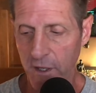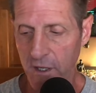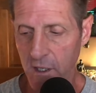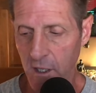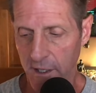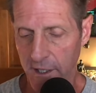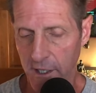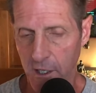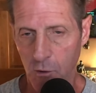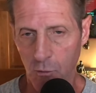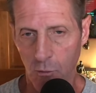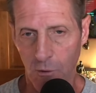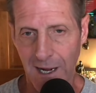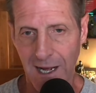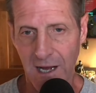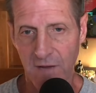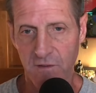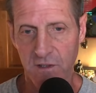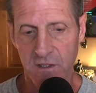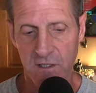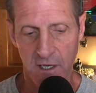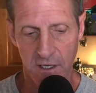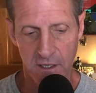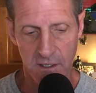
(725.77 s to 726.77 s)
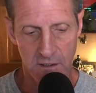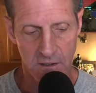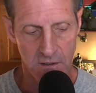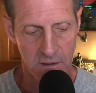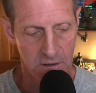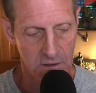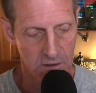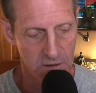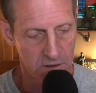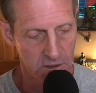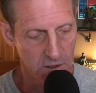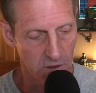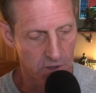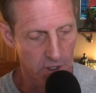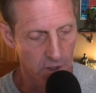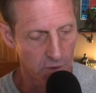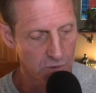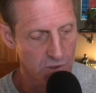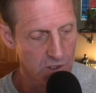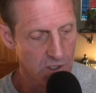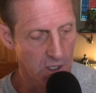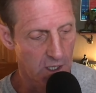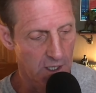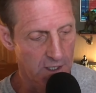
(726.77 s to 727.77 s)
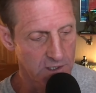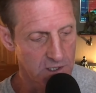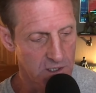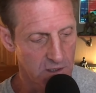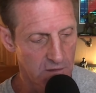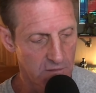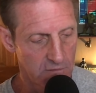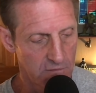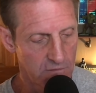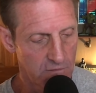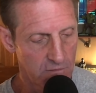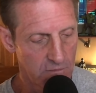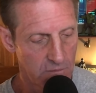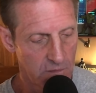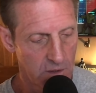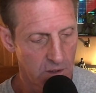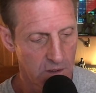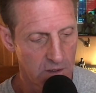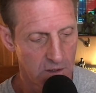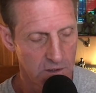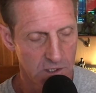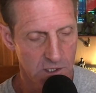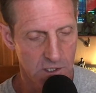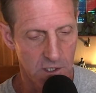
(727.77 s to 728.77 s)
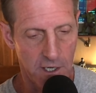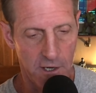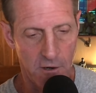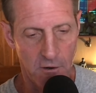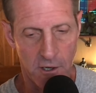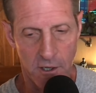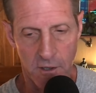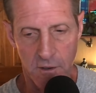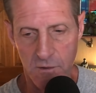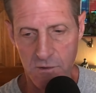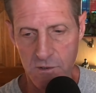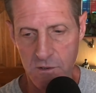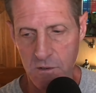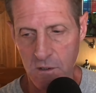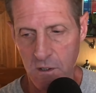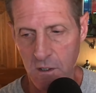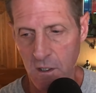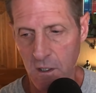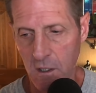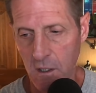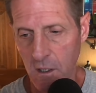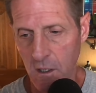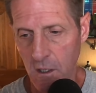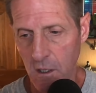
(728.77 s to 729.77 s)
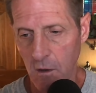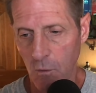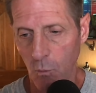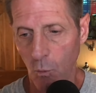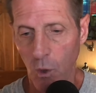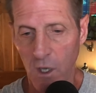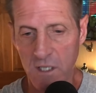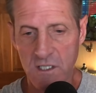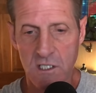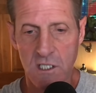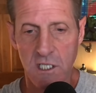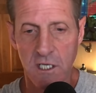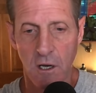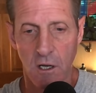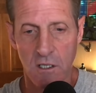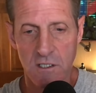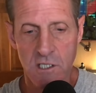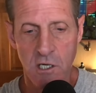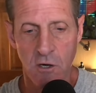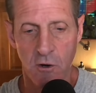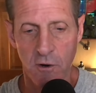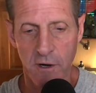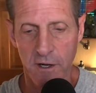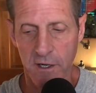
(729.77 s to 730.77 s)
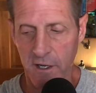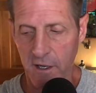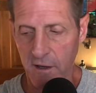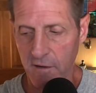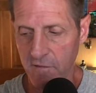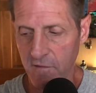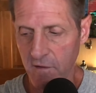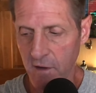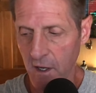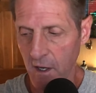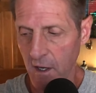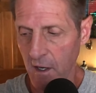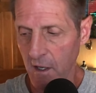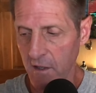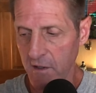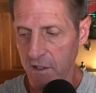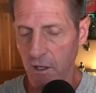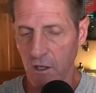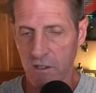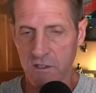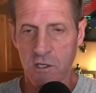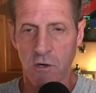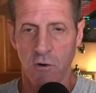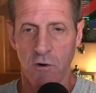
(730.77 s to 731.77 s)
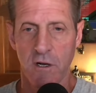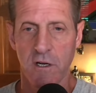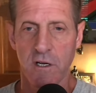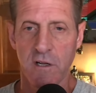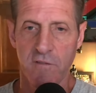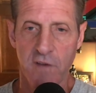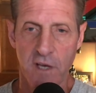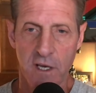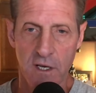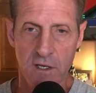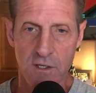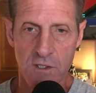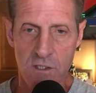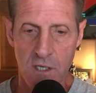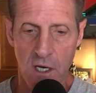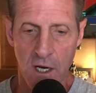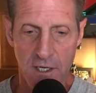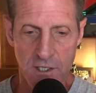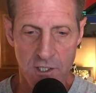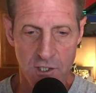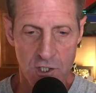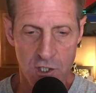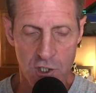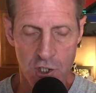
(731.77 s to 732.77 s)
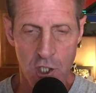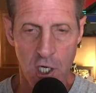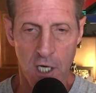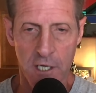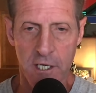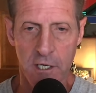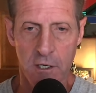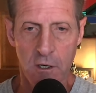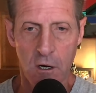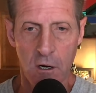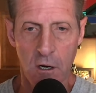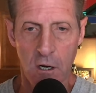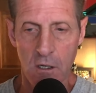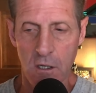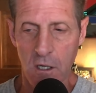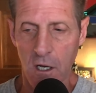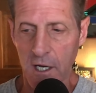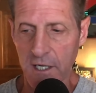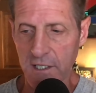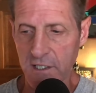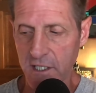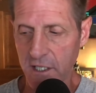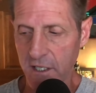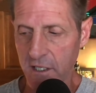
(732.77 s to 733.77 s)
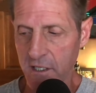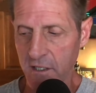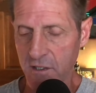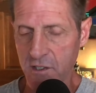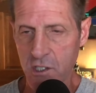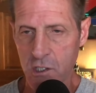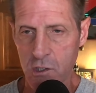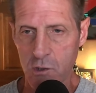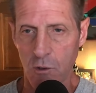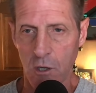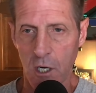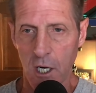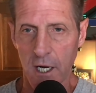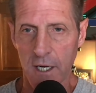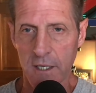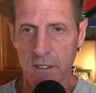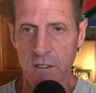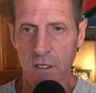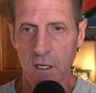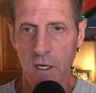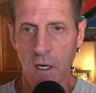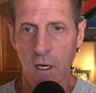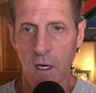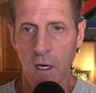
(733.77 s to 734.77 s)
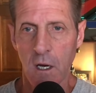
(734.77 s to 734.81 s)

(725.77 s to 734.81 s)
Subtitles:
we kind of gravitate to those kinds of scenarios. What's the alternative? The alternative is I just chuck it all. I deconstruct.